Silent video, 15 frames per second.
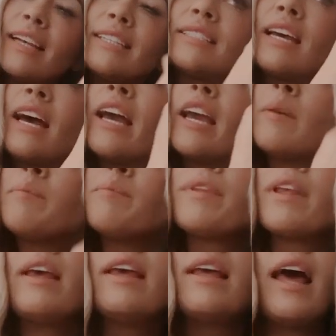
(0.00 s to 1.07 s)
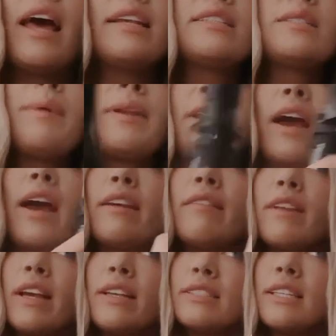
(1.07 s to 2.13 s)
less time, and it's been kind
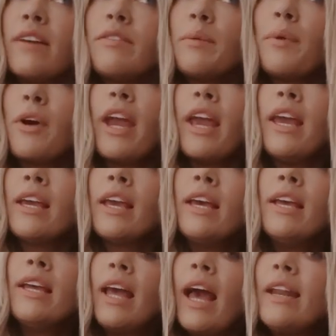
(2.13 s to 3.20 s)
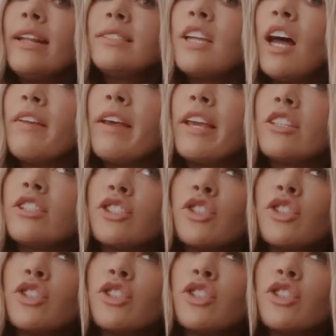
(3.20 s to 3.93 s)
of nice to have a break. And it's not like it's